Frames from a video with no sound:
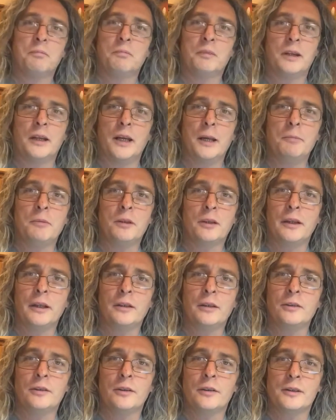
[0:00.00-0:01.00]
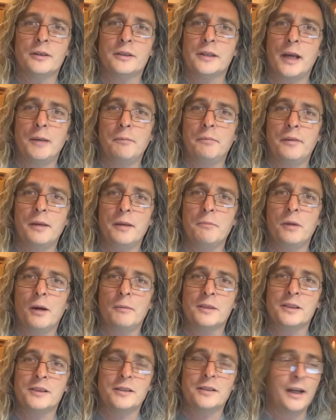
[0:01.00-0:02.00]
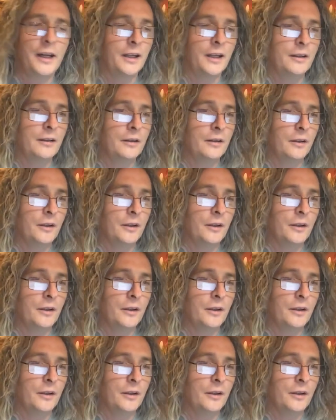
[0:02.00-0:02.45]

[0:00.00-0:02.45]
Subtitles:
keep clicking to the same thing by mistake,